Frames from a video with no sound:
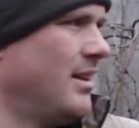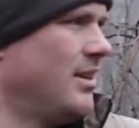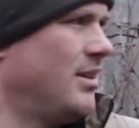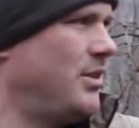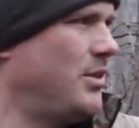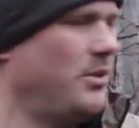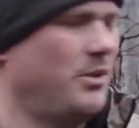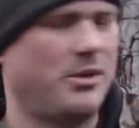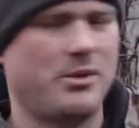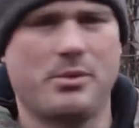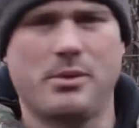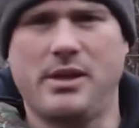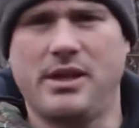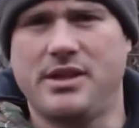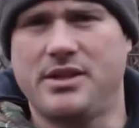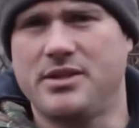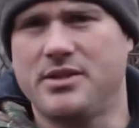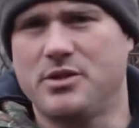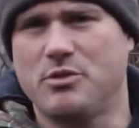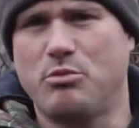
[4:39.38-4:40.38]
2 to 3
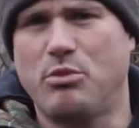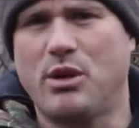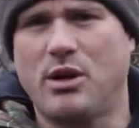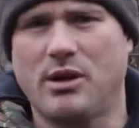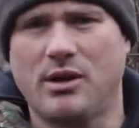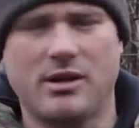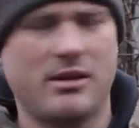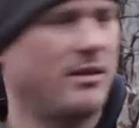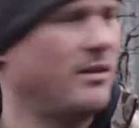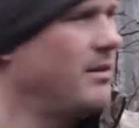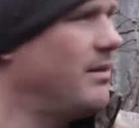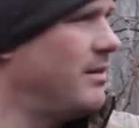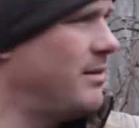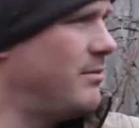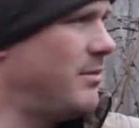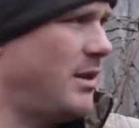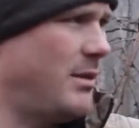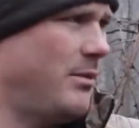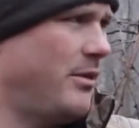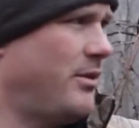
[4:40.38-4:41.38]
inches apart,
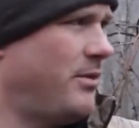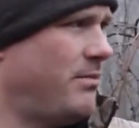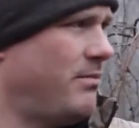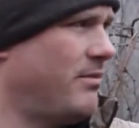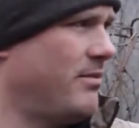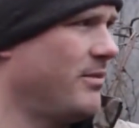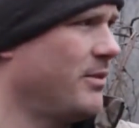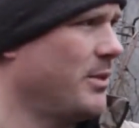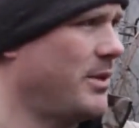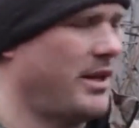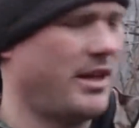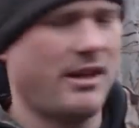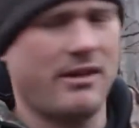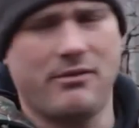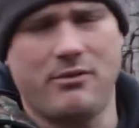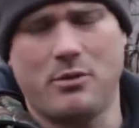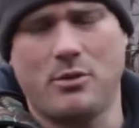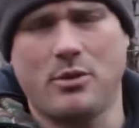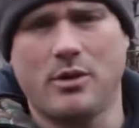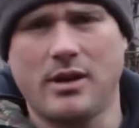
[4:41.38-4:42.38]
maybe 3.5,
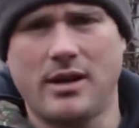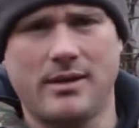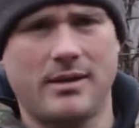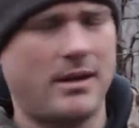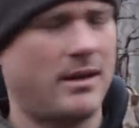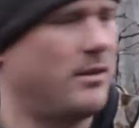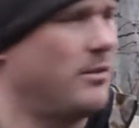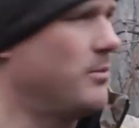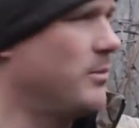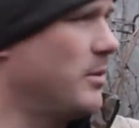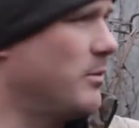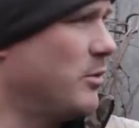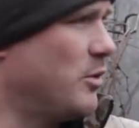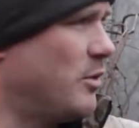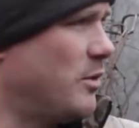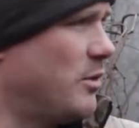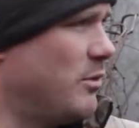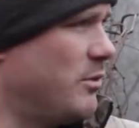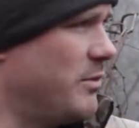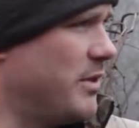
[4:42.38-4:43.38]
4, I don't remember
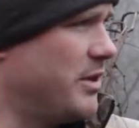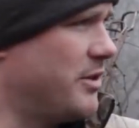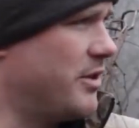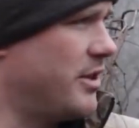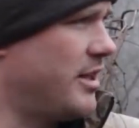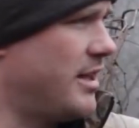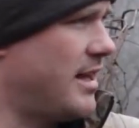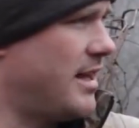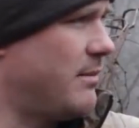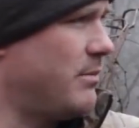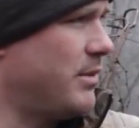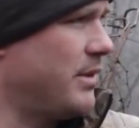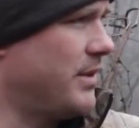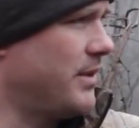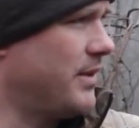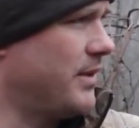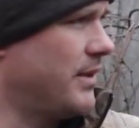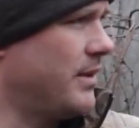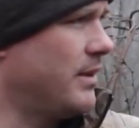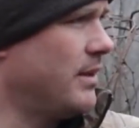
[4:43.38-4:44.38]
what we measured it at,
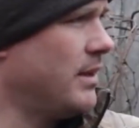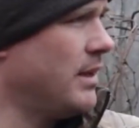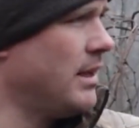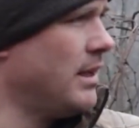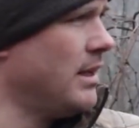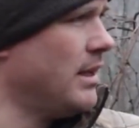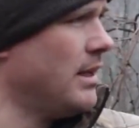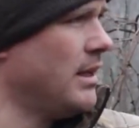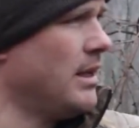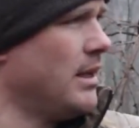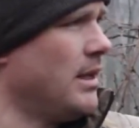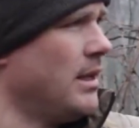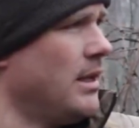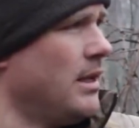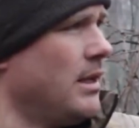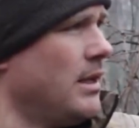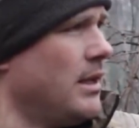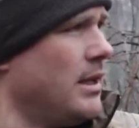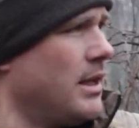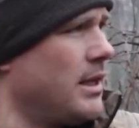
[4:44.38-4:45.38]
but
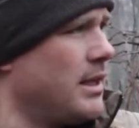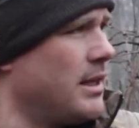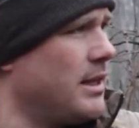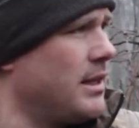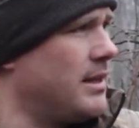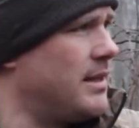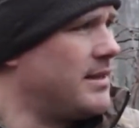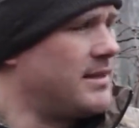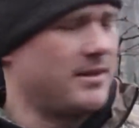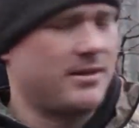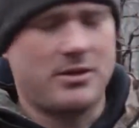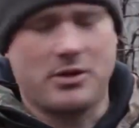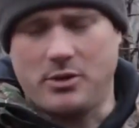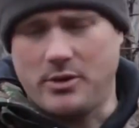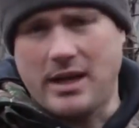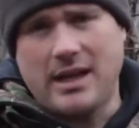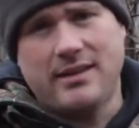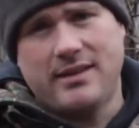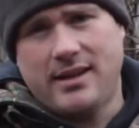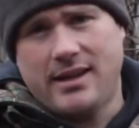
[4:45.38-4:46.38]
this is a
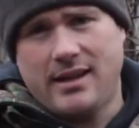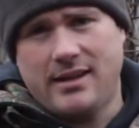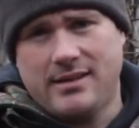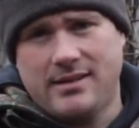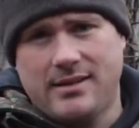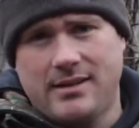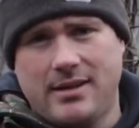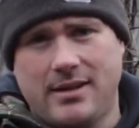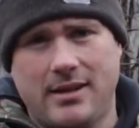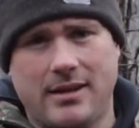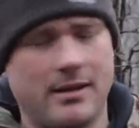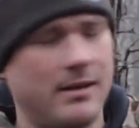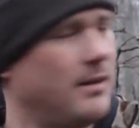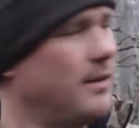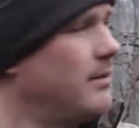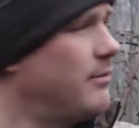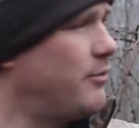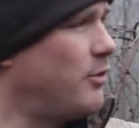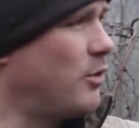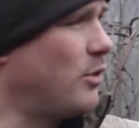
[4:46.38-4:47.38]
great test
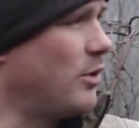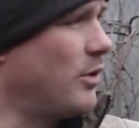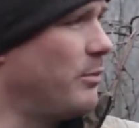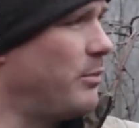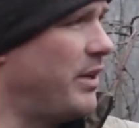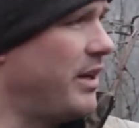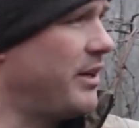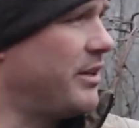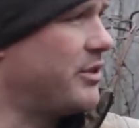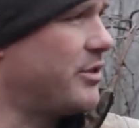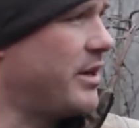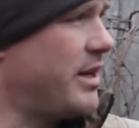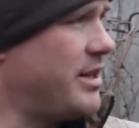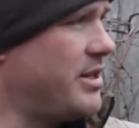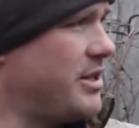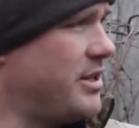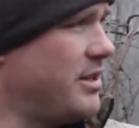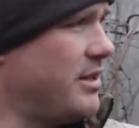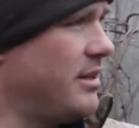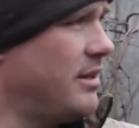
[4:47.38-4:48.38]
for
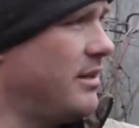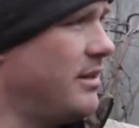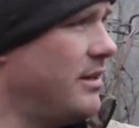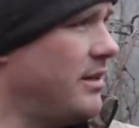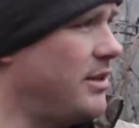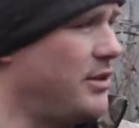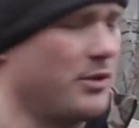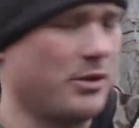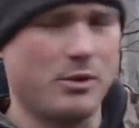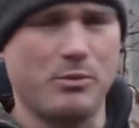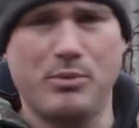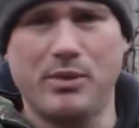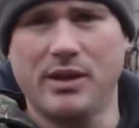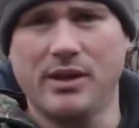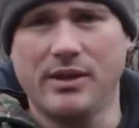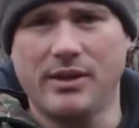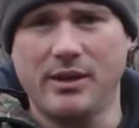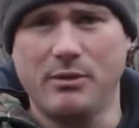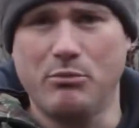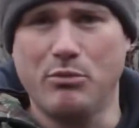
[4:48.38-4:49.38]
penetration and
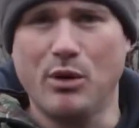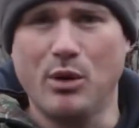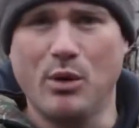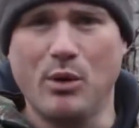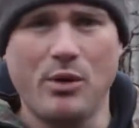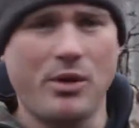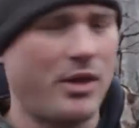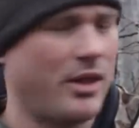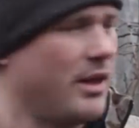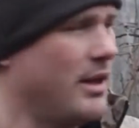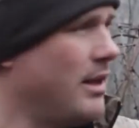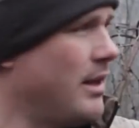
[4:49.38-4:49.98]
durability both.